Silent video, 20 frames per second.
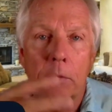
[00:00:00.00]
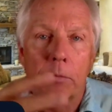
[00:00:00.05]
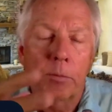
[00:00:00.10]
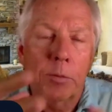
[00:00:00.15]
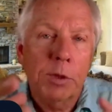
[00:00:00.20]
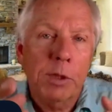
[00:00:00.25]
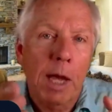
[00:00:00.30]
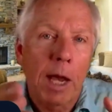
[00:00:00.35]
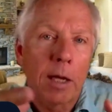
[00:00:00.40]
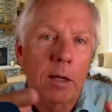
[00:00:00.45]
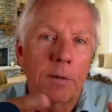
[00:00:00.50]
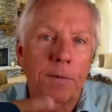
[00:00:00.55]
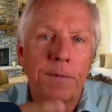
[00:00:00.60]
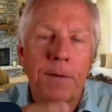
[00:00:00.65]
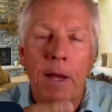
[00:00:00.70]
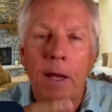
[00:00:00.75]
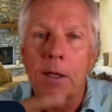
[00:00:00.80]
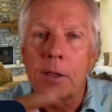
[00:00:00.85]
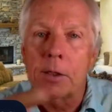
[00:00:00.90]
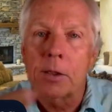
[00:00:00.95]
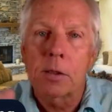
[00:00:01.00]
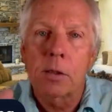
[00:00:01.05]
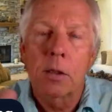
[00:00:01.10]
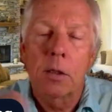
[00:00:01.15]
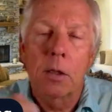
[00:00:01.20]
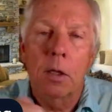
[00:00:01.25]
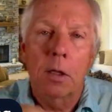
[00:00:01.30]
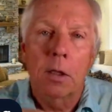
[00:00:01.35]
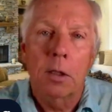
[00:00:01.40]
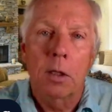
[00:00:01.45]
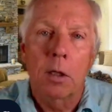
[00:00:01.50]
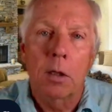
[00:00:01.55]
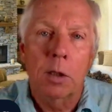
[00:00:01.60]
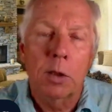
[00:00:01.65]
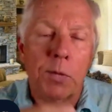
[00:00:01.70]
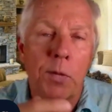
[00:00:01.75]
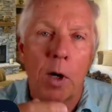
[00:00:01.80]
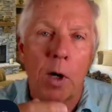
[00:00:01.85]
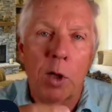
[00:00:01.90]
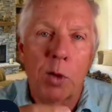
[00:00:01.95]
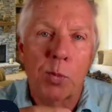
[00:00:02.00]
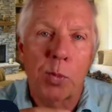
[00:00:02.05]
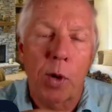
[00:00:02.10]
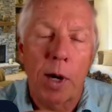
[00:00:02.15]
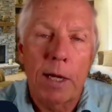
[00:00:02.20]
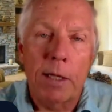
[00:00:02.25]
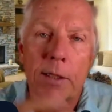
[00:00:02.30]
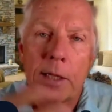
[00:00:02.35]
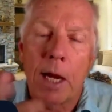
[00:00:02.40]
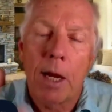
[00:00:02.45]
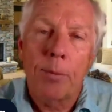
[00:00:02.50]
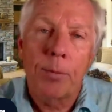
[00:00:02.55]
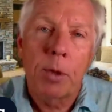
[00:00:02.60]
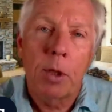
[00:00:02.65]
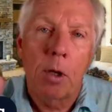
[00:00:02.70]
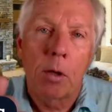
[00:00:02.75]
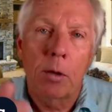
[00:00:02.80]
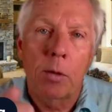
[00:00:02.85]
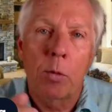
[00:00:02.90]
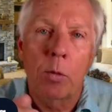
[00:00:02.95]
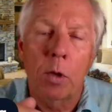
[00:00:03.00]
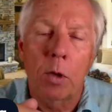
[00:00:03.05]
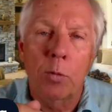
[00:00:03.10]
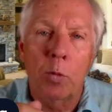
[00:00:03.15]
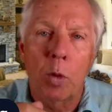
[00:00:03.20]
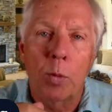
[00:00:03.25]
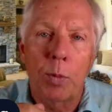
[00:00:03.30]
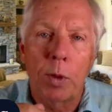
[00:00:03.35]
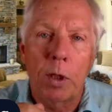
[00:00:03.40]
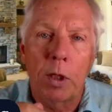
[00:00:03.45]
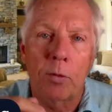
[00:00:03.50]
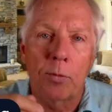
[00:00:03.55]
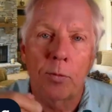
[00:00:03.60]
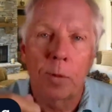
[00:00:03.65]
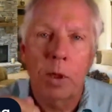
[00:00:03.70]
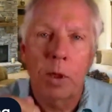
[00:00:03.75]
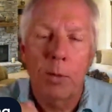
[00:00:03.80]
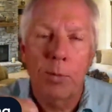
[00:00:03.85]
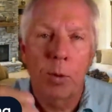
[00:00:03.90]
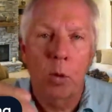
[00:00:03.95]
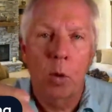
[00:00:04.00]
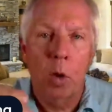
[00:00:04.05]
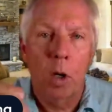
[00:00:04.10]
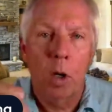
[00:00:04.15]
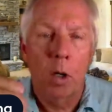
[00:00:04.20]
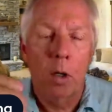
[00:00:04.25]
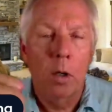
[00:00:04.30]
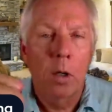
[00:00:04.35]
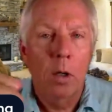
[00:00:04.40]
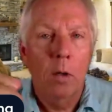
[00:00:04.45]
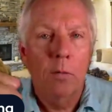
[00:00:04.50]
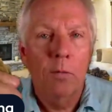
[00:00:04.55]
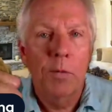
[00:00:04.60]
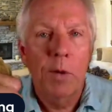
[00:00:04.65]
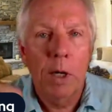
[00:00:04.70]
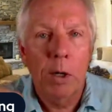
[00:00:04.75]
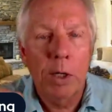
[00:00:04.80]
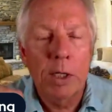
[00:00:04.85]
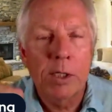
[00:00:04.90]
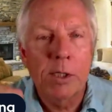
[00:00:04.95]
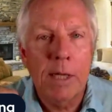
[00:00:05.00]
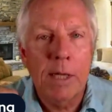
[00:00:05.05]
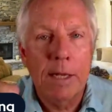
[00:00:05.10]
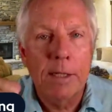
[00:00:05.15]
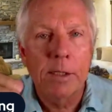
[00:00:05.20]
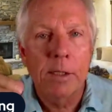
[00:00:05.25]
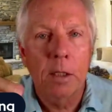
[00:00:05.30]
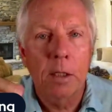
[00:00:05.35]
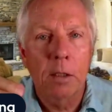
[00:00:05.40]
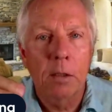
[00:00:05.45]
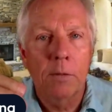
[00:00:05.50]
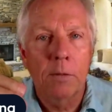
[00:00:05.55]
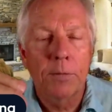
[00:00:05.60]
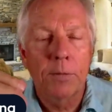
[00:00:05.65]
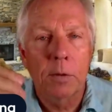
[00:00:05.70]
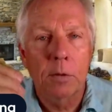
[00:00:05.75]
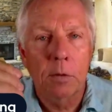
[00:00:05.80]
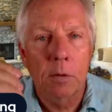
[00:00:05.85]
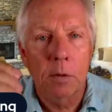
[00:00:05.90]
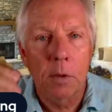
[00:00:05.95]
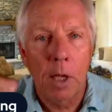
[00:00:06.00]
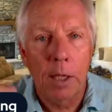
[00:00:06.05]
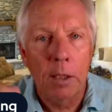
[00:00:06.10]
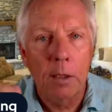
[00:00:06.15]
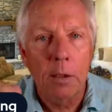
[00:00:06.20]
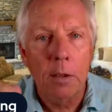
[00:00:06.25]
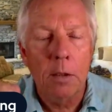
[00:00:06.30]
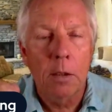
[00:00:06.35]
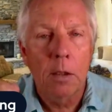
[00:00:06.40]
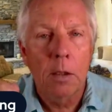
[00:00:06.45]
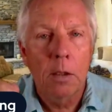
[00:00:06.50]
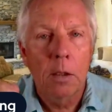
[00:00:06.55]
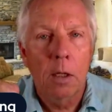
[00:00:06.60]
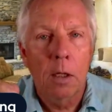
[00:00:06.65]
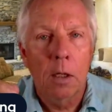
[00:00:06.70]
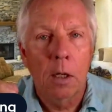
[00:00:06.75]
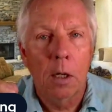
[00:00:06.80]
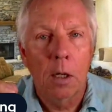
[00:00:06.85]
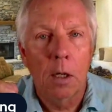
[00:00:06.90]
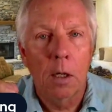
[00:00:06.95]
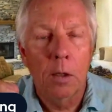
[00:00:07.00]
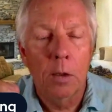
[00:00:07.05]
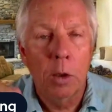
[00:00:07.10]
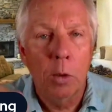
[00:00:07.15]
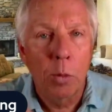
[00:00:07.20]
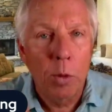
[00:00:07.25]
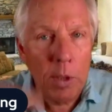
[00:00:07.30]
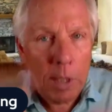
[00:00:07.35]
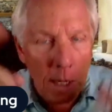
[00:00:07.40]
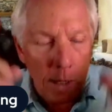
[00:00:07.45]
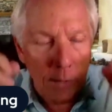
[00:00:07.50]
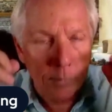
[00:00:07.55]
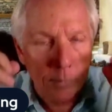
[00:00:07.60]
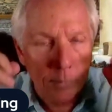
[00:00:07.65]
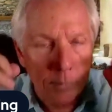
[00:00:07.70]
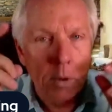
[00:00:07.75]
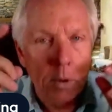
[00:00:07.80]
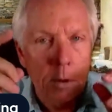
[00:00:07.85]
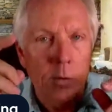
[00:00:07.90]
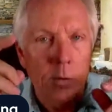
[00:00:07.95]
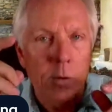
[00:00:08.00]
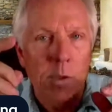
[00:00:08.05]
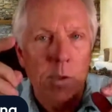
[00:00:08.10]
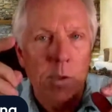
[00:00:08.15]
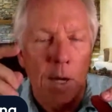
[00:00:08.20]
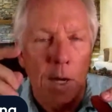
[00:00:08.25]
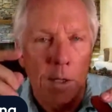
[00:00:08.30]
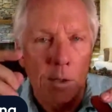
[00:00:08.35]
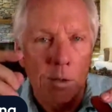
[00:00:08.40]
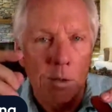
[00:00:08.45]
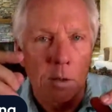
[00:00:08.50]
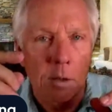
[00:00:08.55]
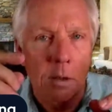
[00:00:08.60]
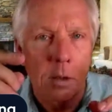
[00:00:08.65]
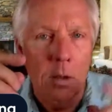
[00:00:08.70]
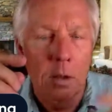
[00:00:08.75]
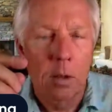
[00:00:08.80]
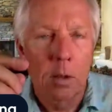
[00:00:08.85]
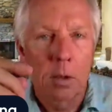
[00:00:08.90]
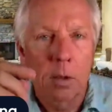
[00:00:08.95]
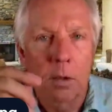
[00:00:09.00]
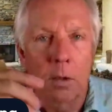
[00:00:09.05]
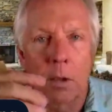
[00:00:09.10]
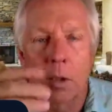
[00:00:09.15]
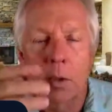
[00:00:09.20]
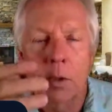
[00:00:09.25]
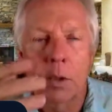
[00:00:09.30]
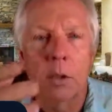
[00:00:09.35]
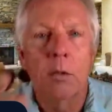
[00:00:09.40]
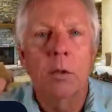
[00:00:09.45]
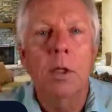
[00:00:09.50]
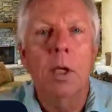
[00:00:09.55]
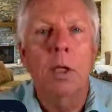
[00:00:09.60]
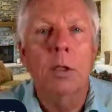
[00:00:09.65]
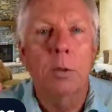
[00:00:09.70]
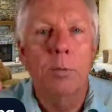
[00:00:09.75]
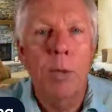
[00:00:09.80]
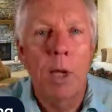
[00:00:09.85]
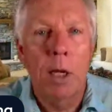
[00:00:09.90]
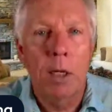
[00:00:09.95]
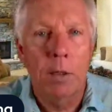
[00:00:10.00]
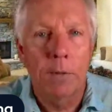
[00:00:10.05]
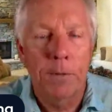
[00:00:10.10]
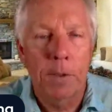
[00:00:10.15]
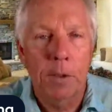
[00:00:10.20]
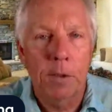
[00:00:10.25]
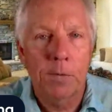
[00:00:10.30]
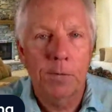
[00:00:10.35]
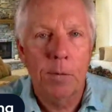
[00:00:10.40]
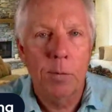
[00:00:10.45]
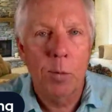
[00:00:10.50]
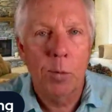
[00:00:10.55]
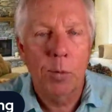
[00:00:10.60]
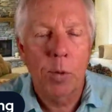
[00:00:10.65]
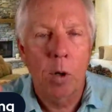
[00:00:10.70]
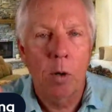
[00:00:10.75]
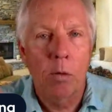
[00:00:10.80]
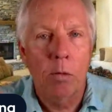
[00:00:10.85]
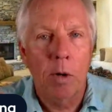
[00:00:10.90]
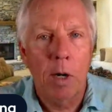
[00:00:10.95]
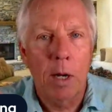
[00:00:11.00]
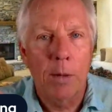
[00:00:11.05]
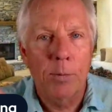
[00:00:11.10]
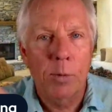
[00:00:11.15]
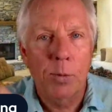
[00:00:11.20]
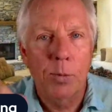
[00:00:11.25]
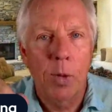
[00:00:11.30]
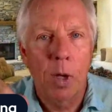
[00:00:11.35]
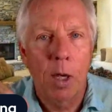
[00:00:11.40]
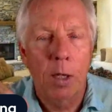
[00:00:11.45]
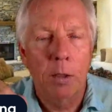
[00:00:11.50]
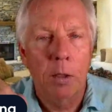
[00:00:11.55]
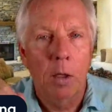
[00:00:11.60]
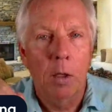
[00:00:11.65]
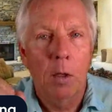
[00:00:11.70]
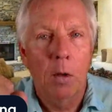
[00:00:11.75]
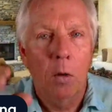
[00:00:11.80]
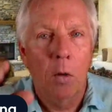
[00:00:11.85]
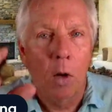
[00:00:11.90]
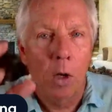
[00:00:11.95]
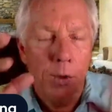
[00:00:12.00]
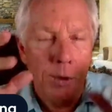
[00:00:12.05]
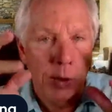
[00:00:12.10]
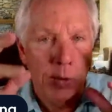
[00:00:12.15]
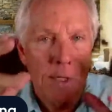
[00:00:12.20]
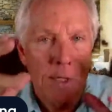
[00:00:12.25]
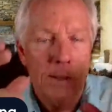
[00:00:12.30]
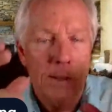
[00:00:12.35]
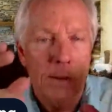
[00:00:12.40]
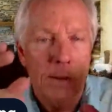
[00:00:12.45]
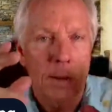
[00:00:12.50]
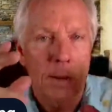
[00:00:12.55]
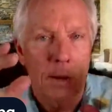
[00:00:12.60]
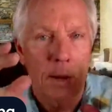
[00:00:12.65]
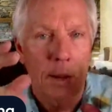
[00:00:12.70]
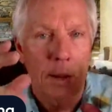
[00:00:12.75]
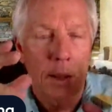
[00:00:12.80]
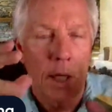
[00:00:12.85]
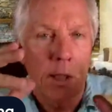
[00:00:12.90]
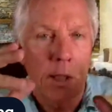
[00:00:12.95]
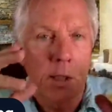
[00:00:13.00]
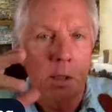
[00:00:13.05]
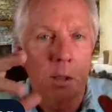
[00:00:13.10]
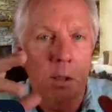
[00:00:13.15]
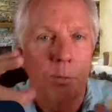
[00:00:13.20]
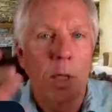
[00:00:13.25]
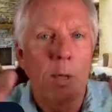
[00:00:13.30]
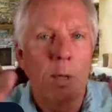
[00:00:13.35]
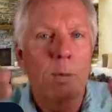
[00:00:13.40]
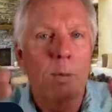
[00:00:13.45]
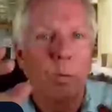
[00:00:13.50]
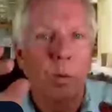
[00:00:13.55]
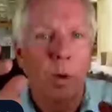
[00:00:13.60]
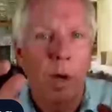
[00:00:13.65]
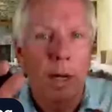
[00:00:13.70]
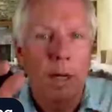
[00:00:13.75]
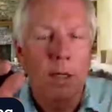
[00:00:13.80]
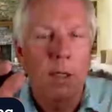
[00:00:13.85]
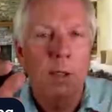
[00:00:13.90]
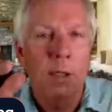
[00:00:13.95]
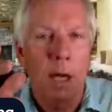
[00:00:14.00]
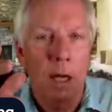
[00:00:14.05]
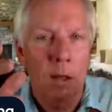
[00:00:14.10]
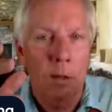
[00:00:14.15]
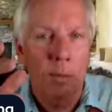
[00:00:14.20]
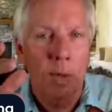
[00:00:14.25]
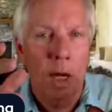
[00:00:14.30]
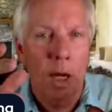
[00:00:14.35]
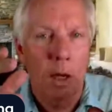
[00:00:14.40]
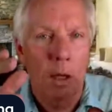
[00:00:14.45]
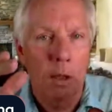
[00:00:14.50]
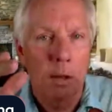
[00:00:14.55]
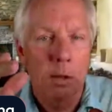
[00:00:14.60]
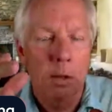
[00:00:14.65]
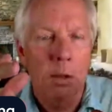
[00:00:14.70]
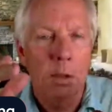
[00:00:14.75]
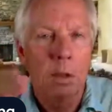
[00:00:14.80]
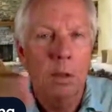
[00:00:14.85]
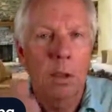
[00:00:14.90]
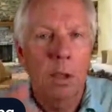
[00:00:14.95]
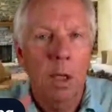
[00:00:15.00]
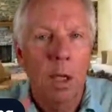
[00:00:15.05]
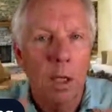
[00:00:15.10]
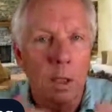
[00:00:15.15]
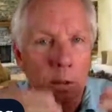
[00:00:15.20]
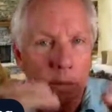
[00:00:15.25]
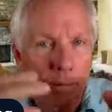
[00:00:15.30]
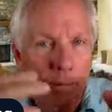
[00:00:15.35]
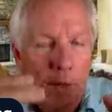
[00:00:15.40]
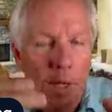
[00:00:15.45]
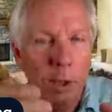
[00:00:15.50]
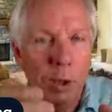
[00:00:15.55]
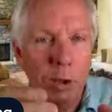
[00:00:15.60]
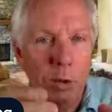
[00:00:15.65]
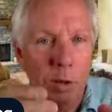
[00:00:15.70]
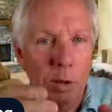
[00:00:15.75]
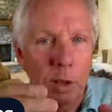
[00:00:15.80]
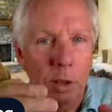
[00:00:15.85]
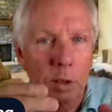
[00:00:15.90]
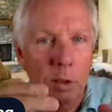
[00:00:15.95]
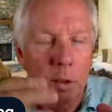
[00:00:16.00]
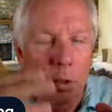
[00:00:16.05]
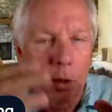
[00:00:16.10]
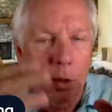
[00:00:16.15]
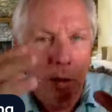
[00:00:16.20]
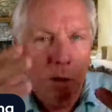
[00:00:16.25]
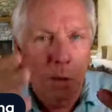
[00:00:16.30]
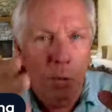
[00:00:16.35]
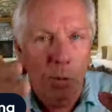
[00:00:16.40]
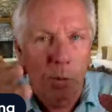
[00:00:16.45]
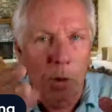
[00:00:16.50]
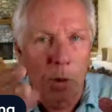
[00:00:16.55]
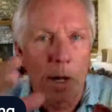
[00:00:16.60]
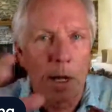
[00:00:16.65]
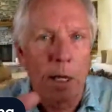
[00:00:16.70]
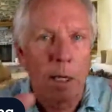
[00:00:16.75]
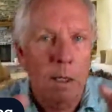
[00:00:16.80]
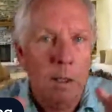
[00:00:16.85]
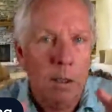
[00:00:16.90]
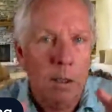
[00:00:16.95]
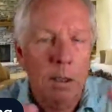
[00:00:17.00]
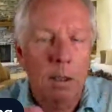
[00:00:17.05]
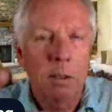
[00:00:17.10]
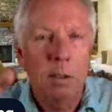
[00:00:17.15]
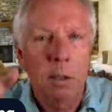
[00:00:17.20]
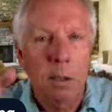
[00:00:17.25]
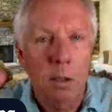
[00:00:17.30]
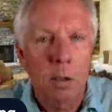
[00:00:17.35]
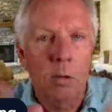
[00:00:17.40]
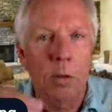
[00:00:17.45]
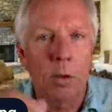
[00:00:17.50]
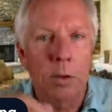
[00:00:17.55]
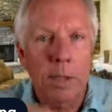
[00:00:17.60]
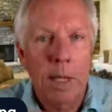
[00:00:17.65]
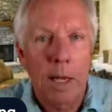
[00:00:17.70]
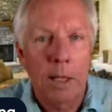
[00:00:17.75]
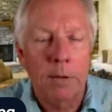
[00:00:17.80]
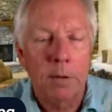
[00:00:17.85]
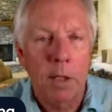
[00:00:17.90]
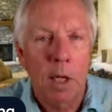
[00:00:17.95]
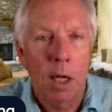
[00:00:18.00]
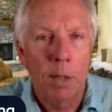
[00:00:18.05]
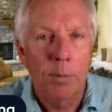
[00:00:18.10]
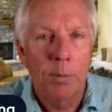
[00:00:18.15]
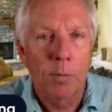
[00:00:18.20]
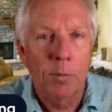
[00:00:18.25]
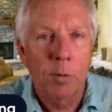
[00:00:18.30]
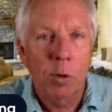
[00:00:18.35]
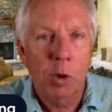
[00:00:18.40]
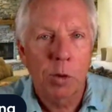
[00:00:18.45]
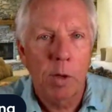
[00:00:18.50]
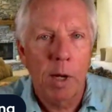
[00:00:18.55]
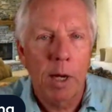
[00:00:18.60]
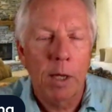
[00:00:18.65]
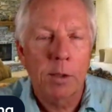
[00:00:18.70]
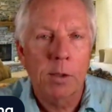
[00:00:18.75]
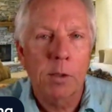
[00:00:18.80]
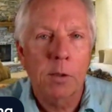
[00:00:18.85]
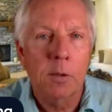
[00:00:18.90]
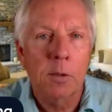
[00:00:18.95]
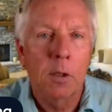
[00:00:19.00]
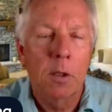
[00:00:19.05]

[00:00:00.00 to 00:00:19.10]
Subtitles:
Side effects, as far as brain tap, the only one would be if people are very sensitive to light. You wouldn't have to use the visor. You can still get the benefits from the programs, but also that's an indication that maybe the brain is out of balance, and eventually the brain can deal with that type of stress.